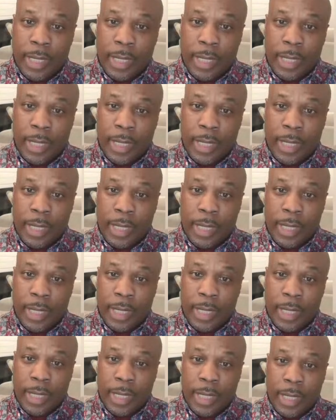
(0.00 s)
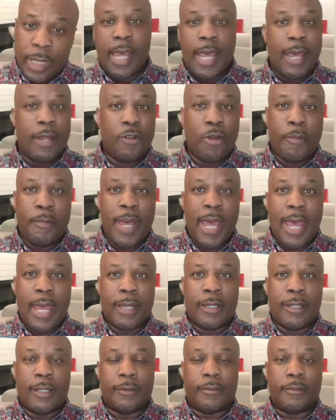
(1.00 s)
Arizona State
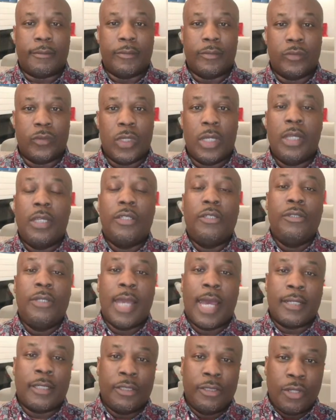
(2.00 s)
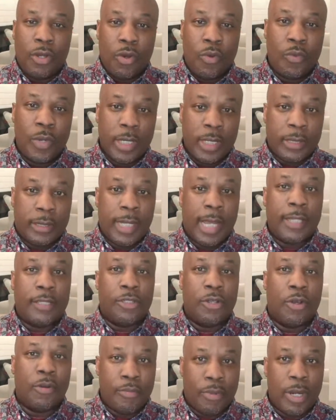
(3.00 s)
probably didn't have no bag up.
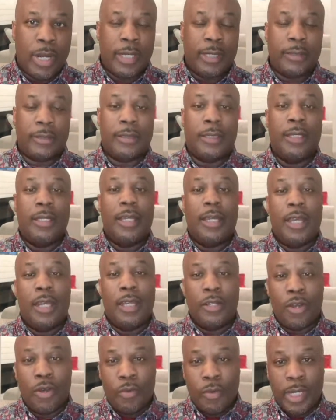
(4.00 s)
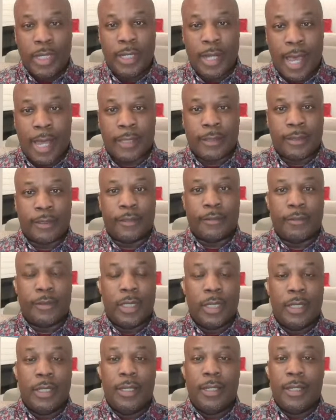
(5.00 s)
Got to know when to take your break
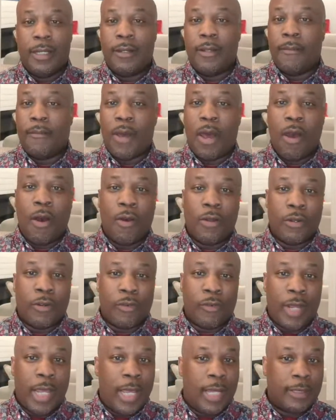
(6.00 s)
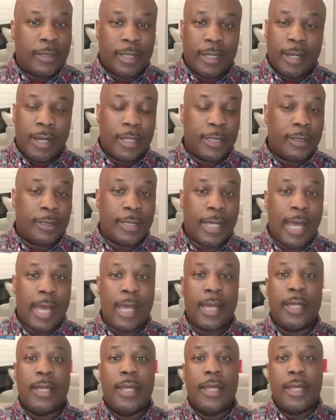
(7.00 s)
and know when not to. If the
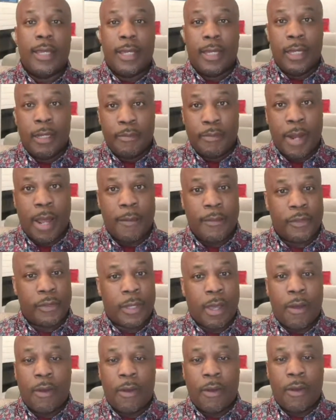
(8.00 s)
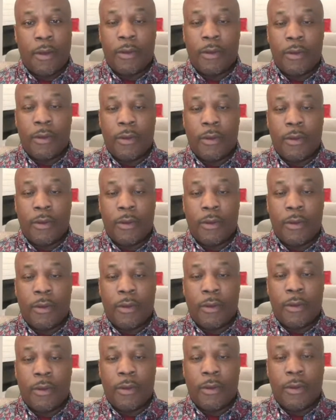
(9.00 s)
ball and ran to the other side,
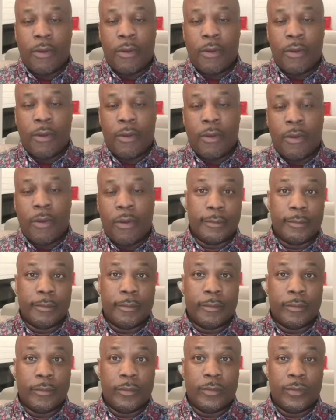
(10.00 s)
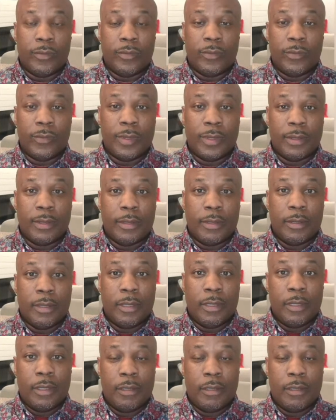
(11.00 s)
he probably thought, I can take a break right here.